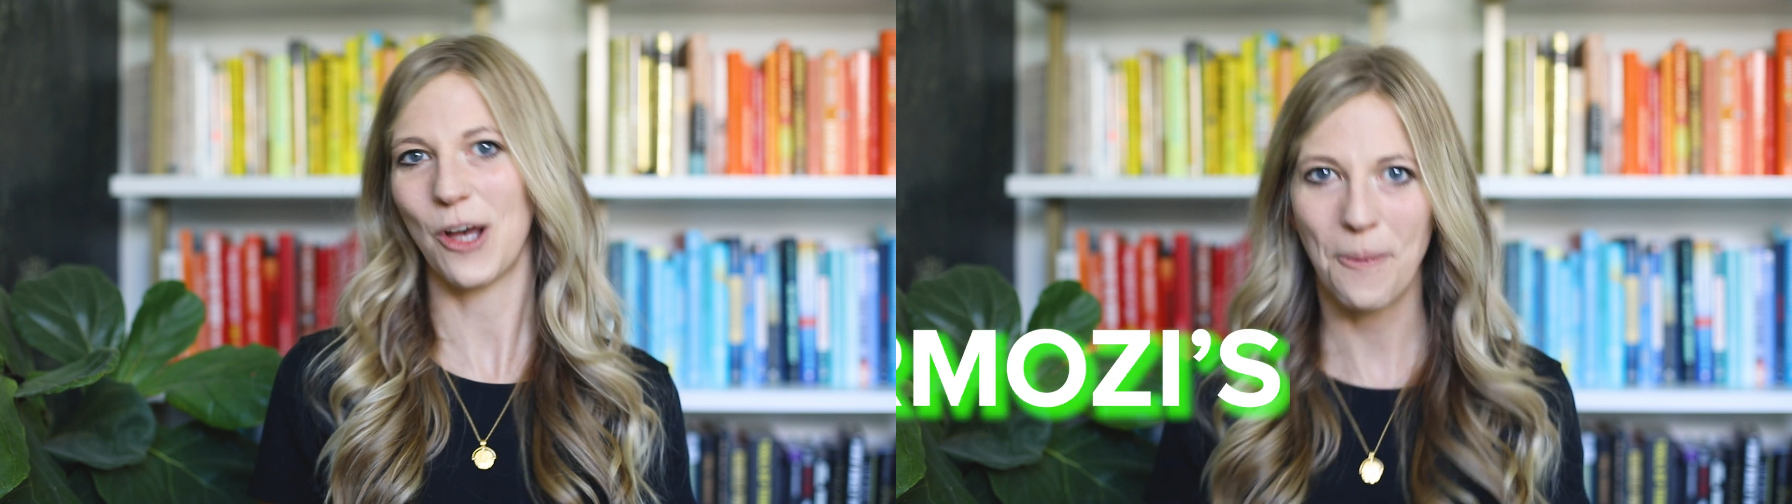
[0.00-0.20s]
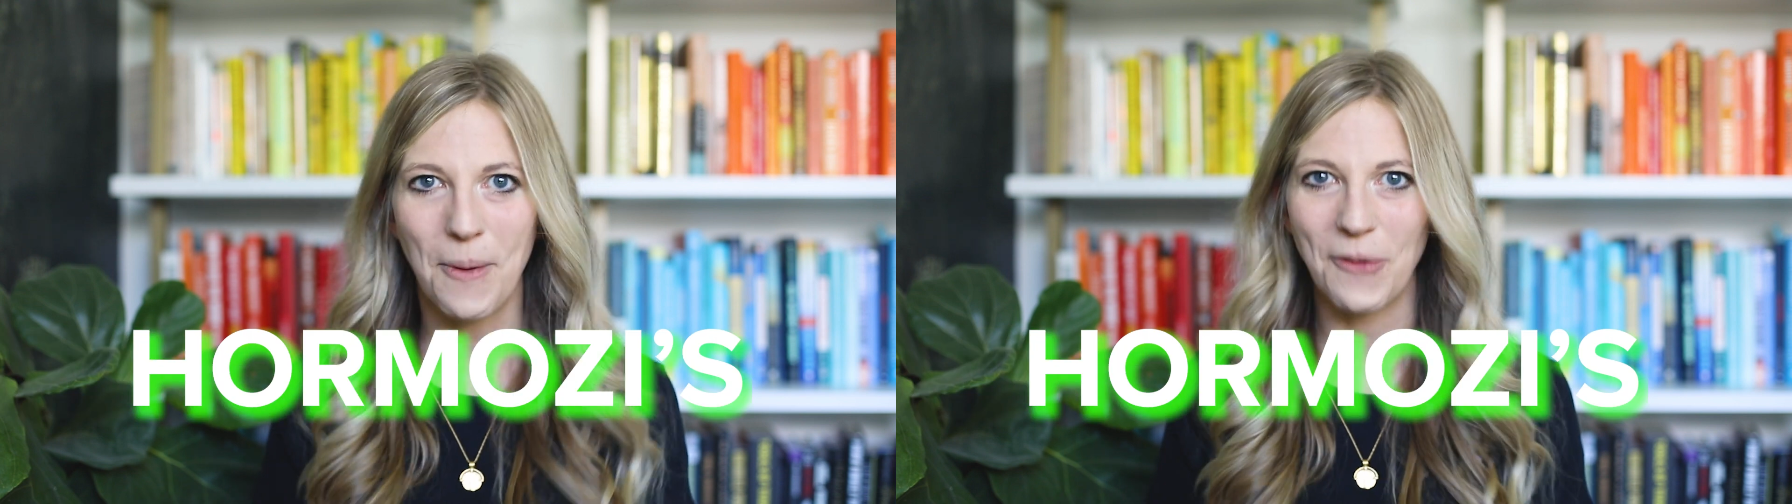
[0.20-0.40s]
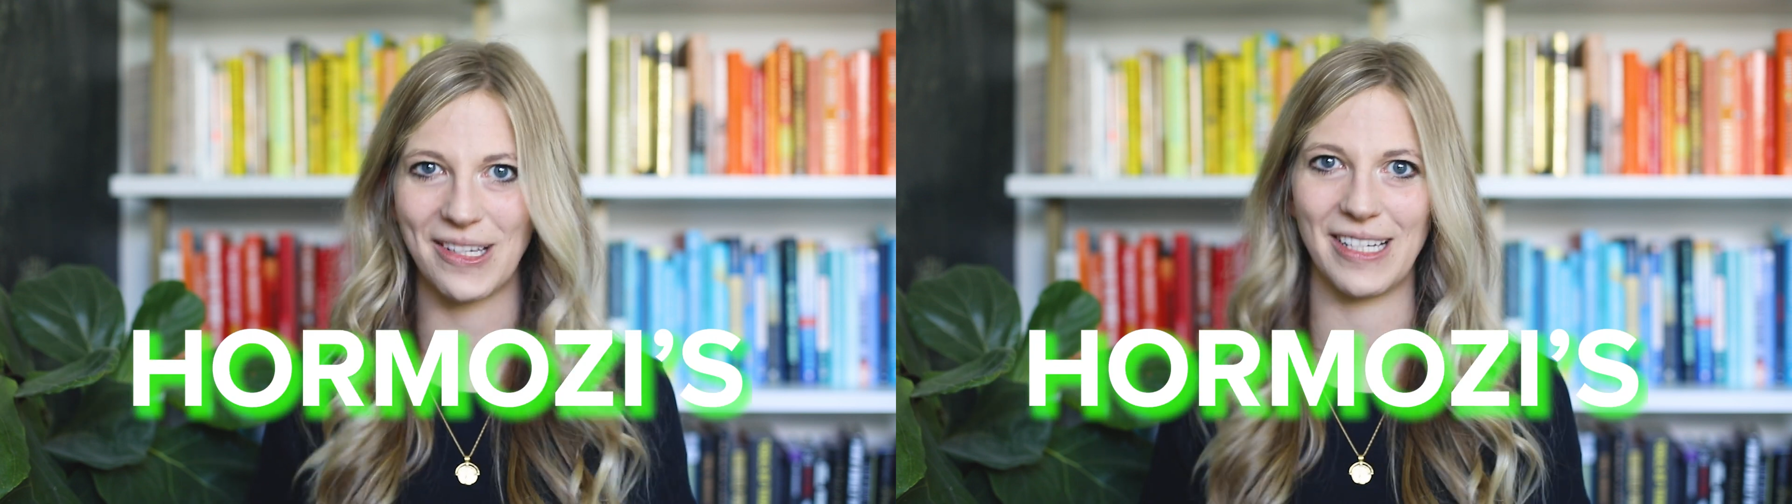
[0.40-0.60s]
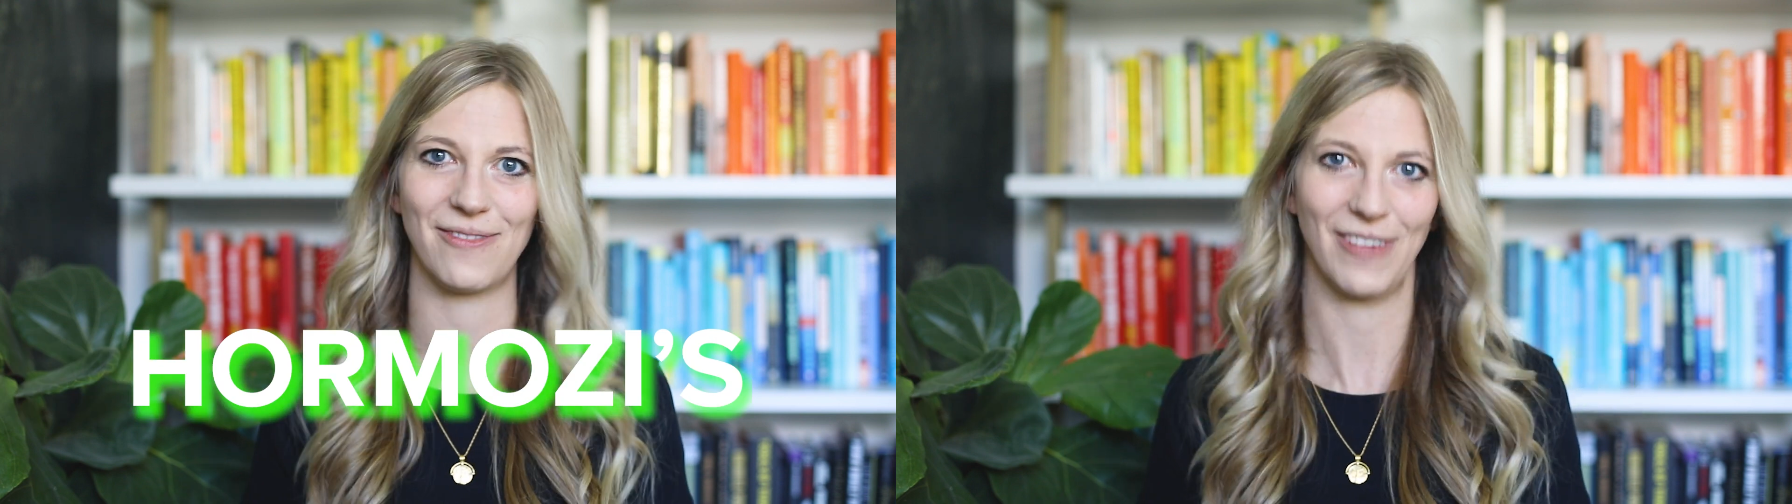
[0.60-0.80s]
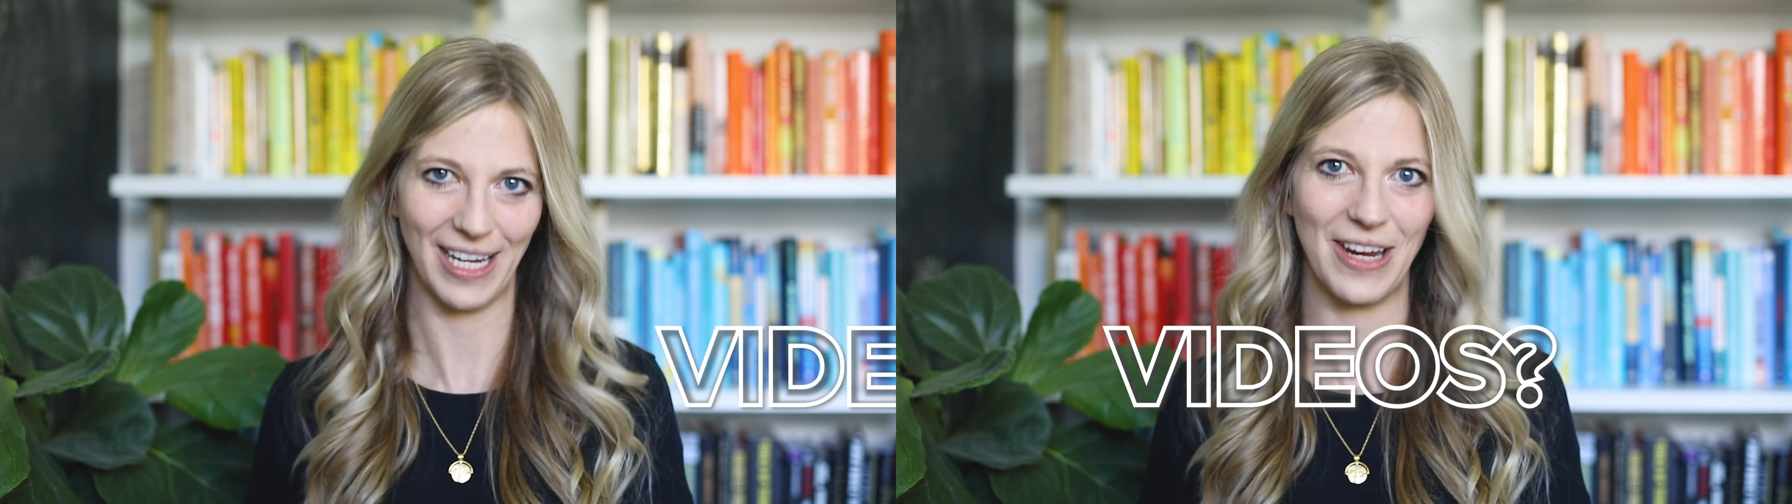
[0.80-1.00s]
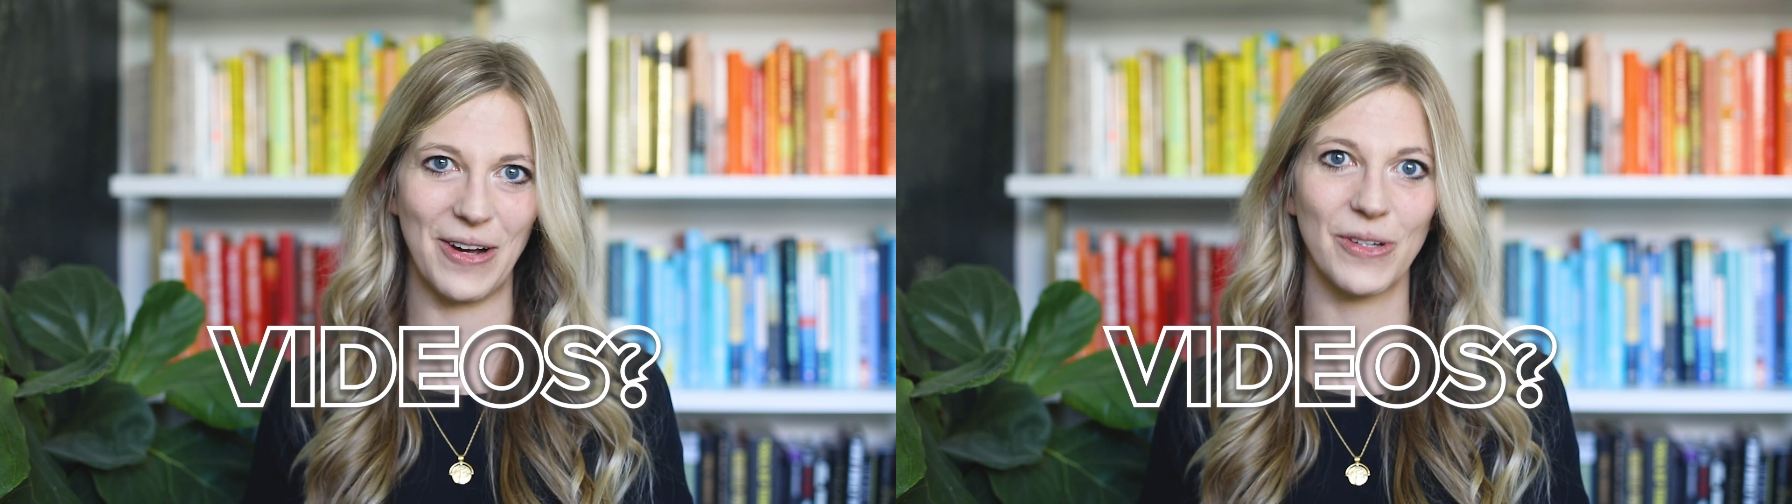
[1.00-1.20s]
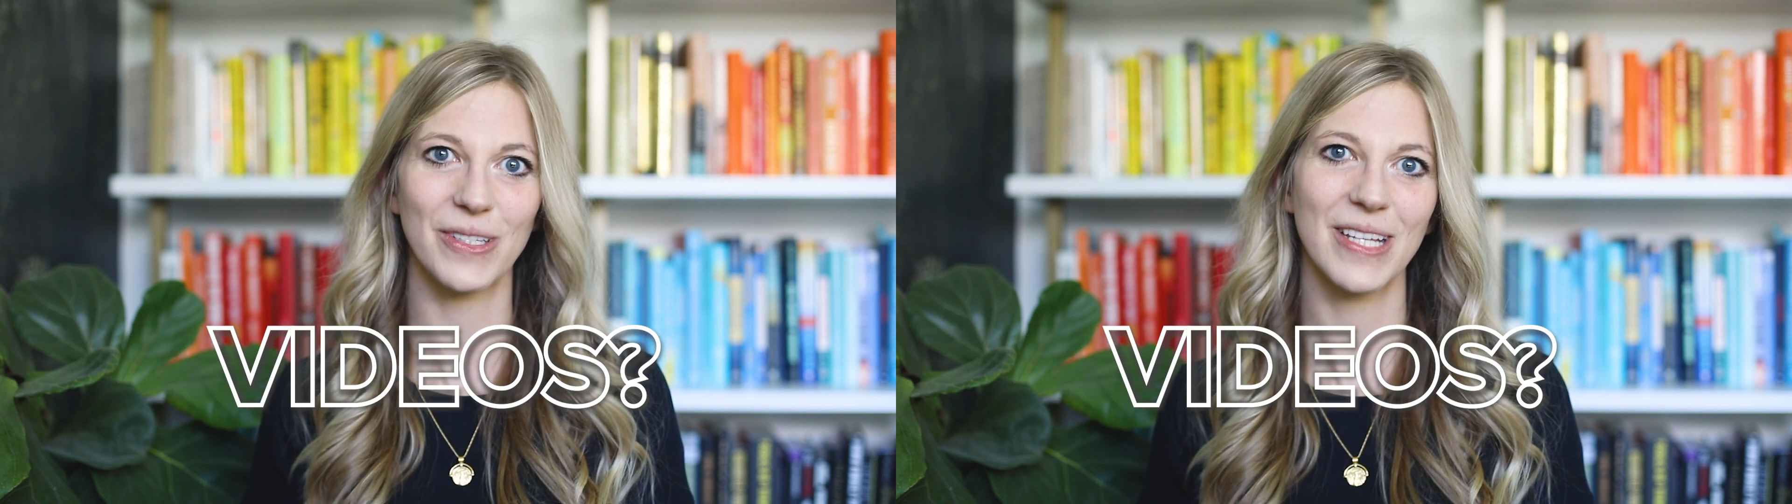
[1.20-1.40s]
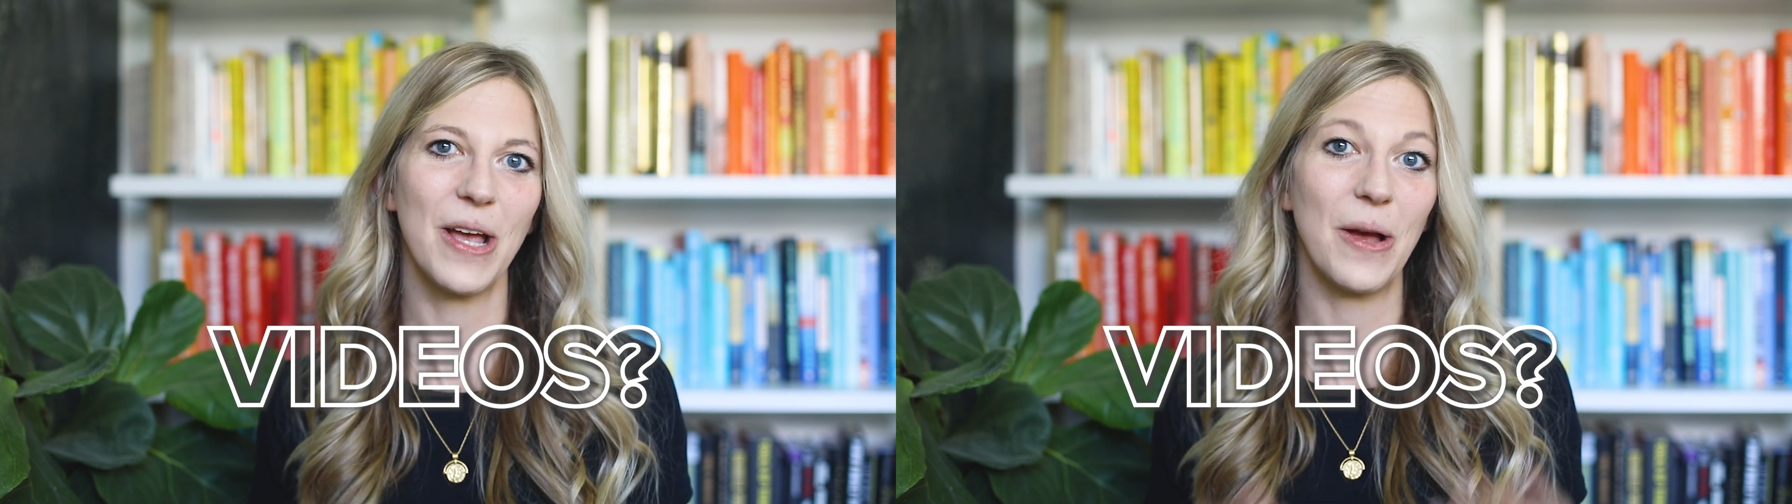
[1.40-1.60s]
Hormozi's videos